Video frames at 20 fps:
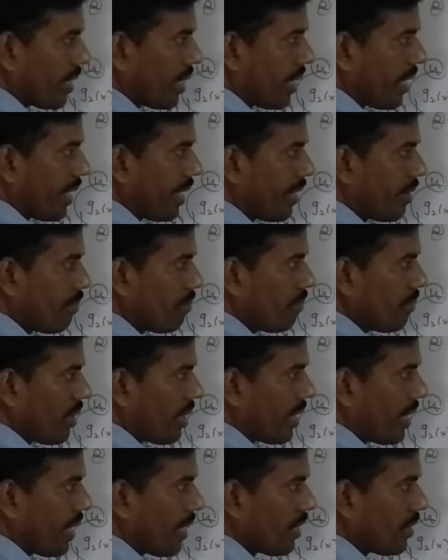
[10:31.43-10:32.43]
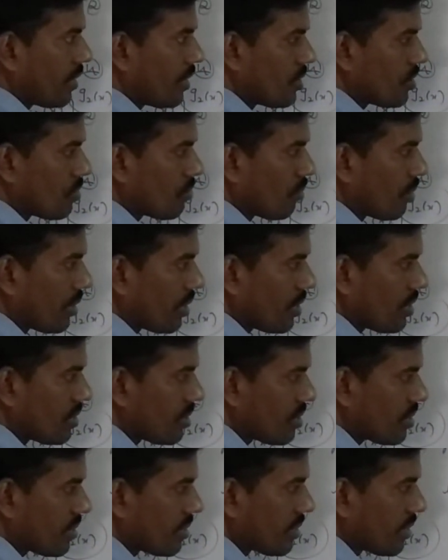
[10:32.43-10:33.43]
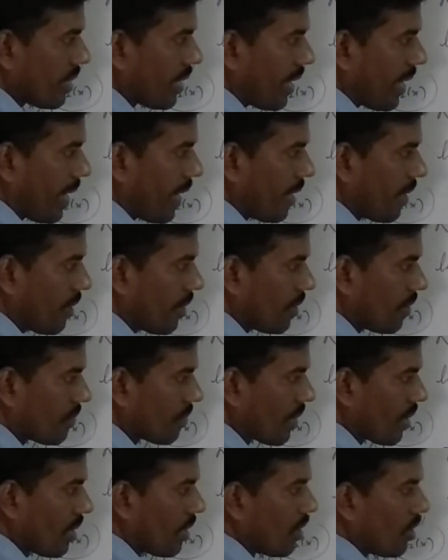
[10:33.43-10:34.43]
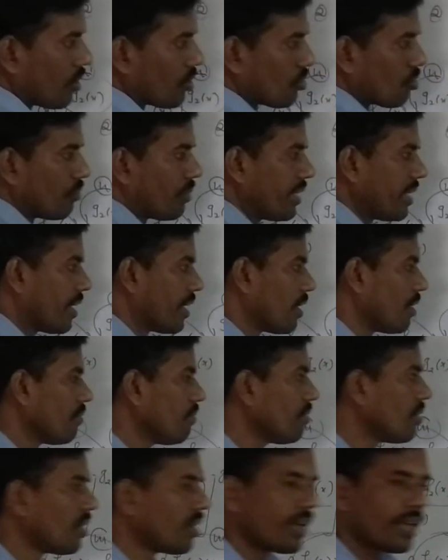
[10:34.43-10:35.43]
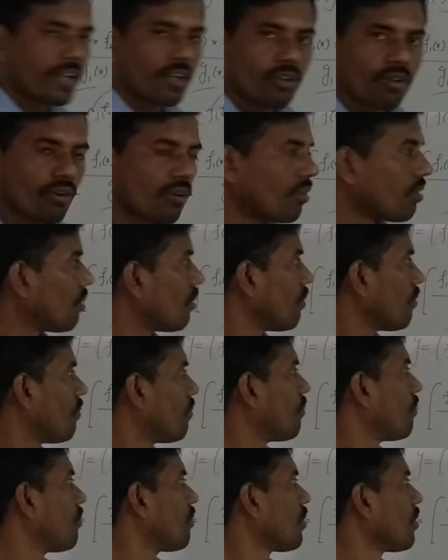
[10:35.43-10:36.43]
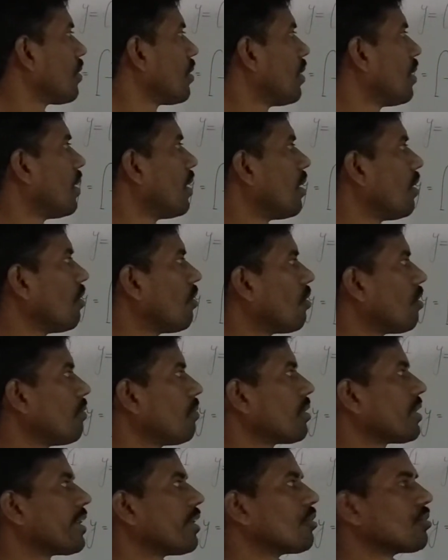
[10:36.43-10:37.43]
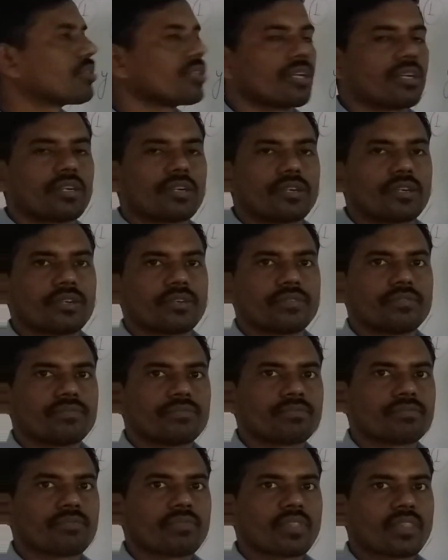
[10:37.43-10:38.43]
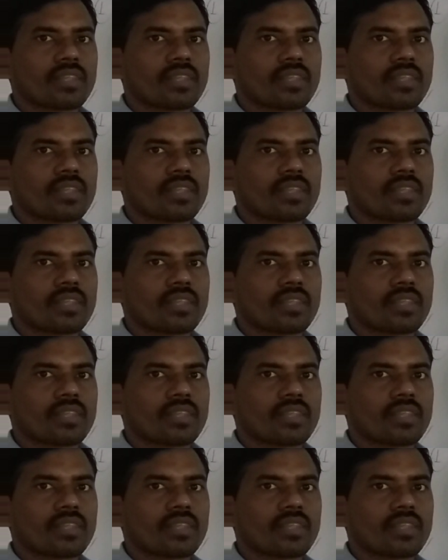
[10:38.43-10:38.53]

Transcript: and this one is n. So we have log of quotient.